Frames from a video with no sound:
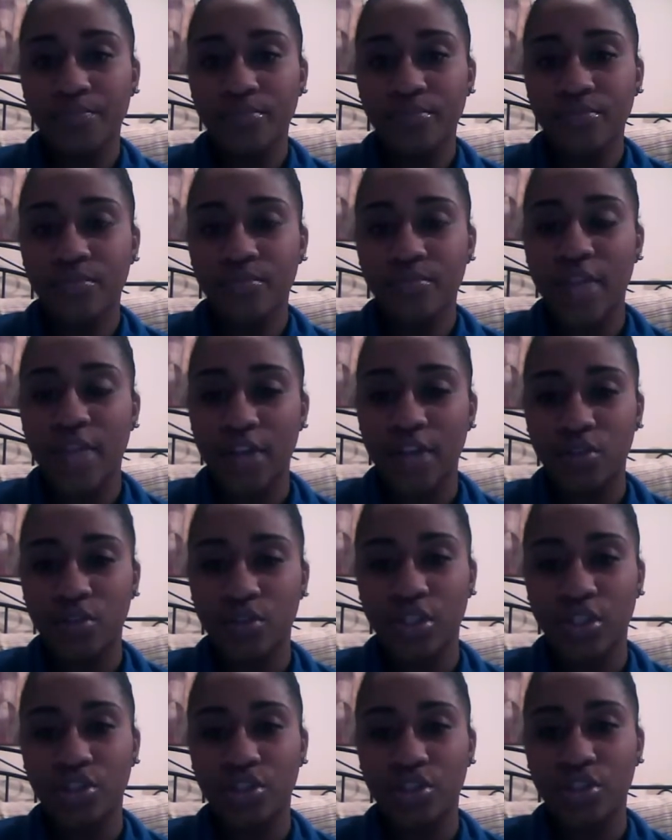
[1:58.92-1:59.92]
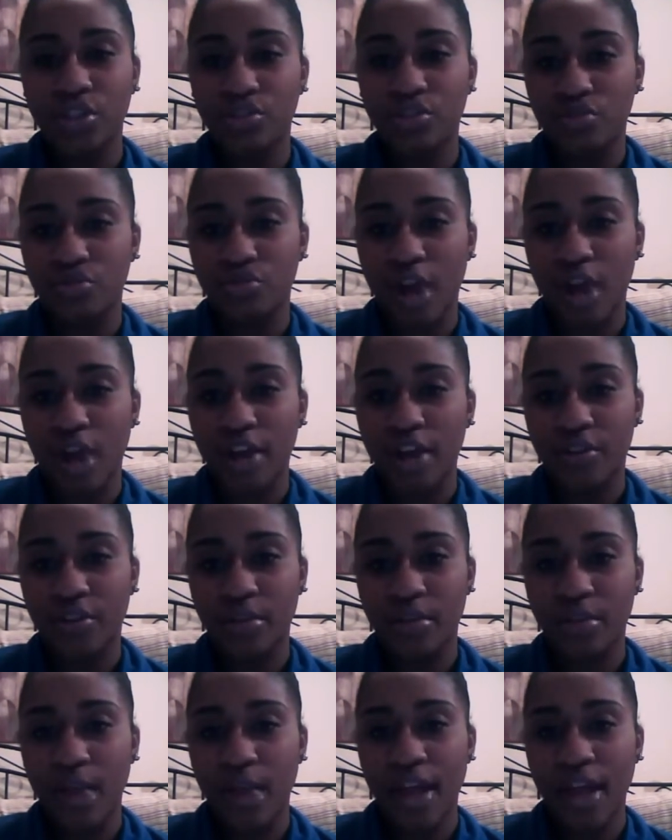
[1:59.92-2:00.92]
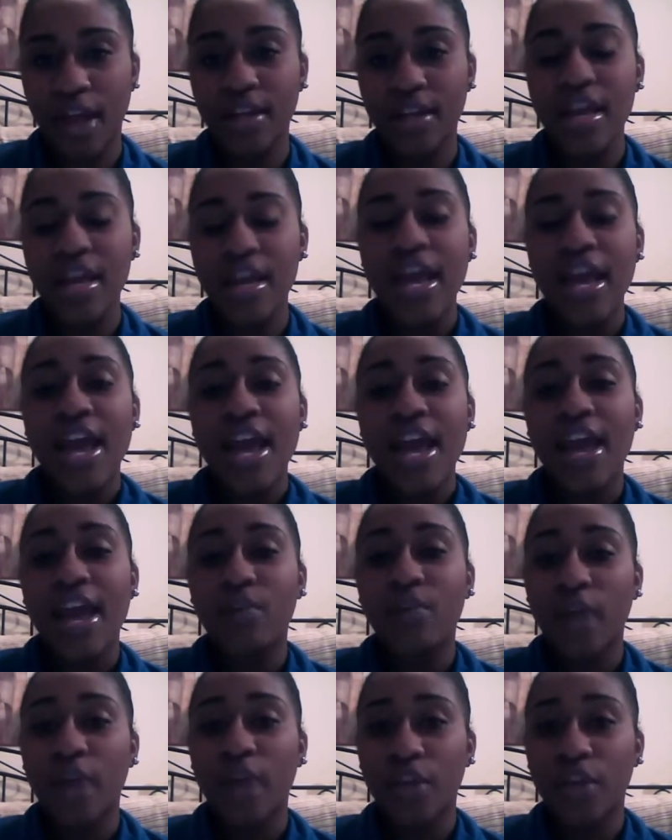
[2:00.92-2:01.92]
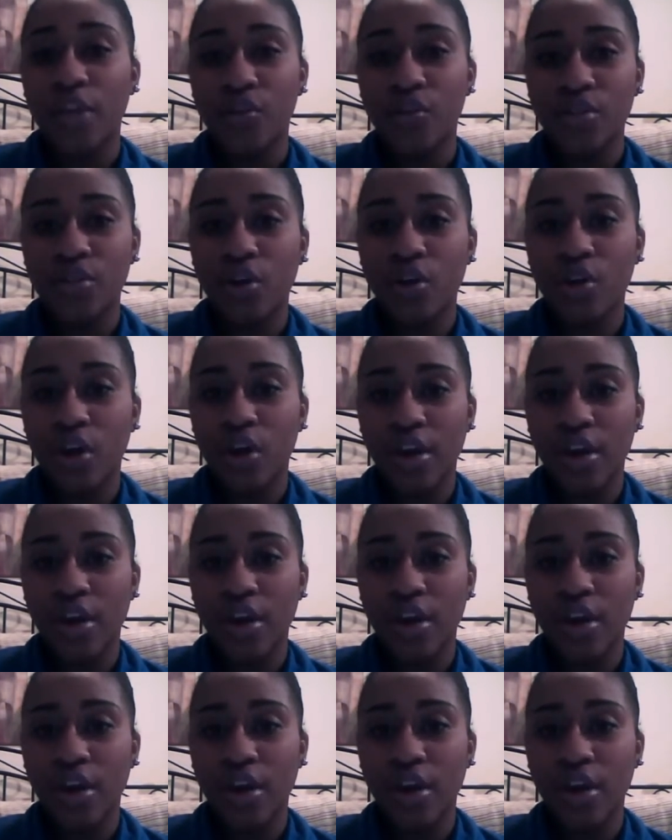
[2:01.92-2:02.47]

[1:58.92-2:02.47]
naturally just drier than mine. And when I used it on her